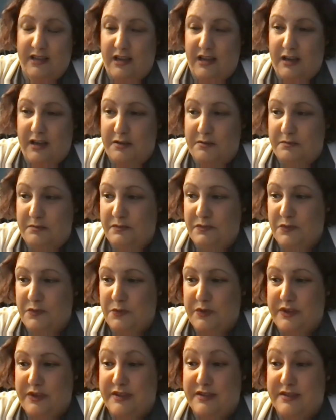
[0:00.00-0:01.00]
um,
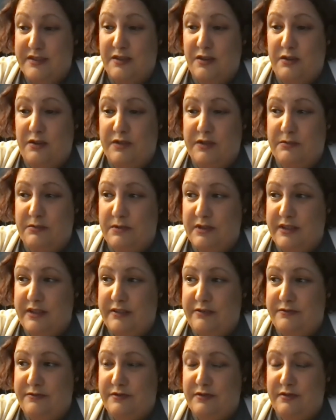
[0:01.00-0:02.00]
with this COVID
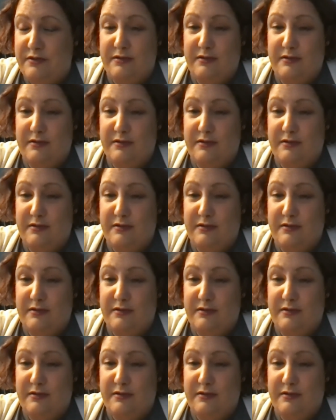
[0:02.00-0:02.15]
relief